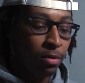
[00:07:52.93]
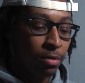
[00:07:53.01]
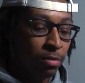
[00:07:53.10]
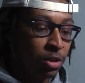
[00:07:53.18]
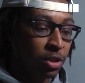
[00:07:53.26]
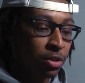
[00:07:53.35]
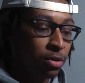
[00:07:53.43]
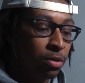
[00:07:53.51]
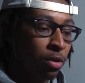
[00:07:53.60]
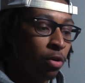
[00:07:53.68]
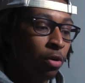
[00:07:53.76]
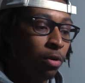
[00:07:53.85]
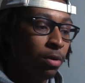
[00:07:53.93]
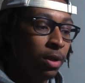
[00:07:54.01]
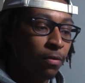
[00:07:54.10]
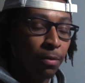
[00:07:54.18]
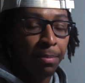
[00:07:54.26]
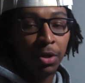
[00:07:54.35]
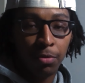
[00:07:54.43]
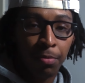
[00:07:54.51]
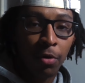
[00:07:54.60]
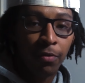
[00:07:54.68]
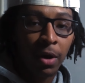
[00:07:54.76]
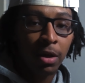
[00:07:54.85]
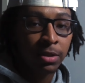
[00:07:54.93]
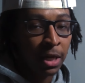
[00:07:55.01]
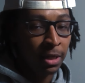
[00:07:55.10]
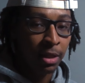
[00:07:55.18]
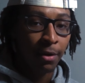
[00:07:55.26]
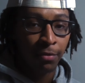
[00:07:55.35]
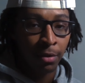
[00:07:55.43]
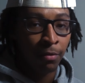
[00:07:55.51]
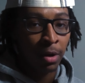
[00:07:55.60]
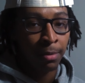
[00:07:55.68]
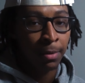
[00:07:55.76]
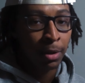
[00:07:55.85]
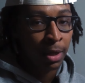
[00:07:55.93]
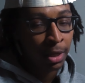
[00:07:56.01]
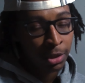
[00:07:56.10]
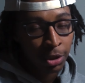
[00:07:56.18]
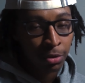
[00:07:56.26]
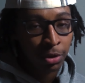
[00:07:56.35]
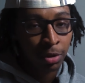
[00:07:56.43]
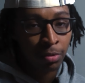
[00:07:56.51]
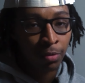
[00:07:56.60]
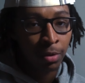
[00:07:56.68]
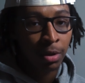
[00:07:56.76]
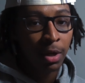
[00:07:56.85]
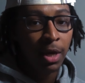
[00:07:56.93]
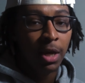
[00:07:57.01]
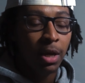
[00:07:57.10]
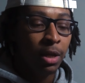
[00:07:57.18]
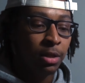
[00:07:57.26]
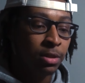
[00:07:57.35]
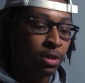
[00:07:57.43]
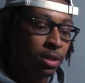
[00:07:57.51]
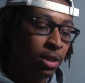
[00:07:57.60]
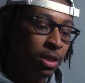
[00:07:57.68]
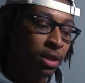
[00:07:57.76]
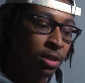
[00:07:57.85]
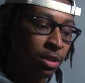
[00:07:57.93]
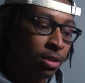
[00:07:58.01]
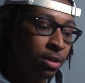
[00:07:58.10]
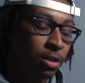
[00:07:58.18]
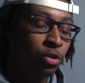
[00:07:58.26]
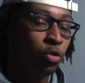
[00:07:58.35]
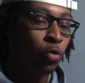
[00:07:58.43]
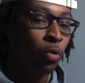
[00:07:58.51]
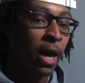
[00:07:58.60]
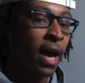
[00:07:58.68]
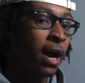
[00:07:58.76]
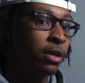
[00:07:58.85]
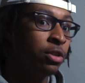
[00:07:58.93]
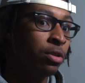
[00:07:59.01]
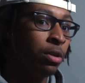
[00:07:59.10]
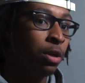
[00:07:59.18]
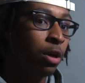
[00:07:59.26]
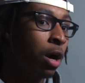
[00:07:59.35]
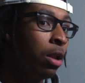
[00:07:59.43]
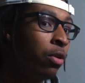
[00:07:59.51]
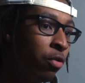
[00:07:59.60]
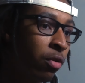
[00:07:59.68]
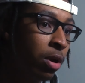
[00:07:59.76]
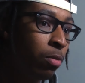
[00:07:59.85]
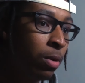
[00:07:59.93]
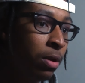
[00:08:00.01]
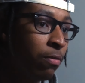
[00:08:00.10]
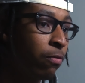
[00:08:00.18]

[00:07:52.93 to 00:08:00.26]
just learn different picture profiles, I definitely recommend HLG3. It is the easiest to actually color grade with